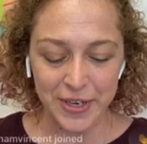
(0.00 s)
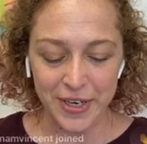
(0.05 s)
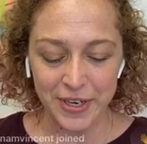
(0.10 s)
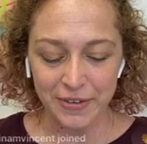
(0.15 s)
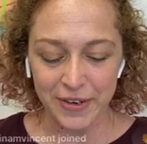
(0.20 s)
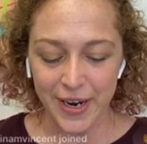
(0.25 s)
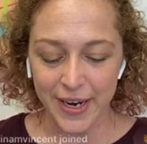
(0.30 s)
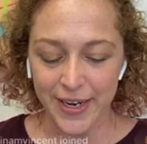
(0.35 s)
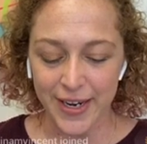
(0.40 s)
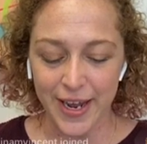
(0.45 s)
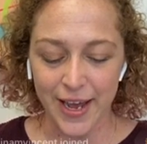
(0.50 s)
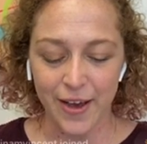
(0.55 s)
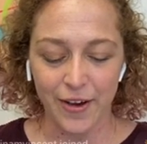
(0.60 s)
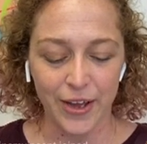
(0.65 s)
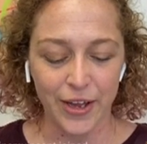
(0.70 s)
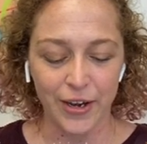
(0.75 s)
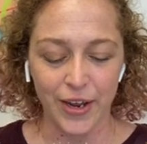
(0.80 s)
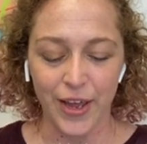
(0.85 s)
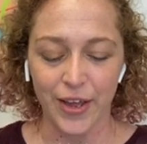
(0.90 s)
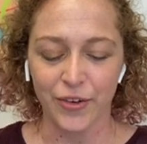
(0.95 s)
right now,
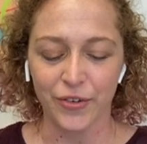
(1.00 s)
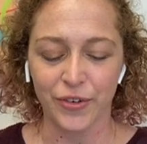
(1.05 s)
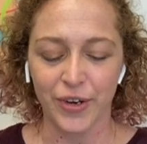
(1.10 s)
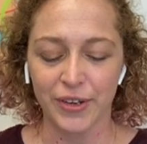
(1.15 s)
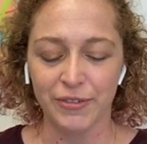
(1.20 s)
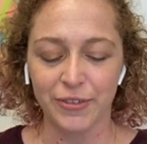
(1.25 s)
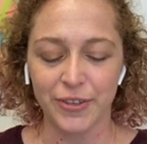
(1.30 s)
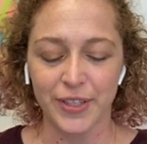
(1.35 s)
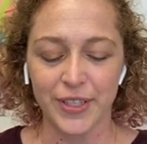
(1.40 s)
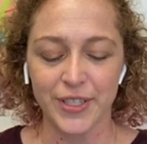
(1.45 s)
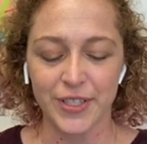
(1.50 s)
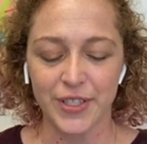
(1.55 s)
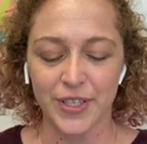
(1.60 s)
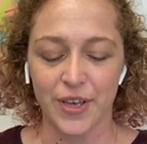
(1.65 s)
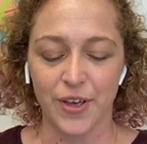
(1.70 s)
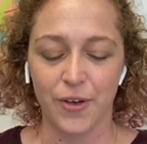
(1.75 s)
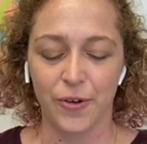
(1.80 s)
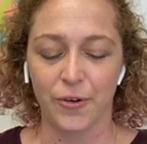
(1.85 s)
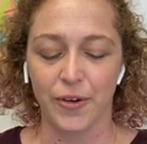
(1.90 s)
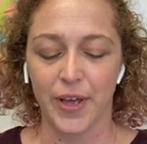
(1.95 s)
and rightfully so.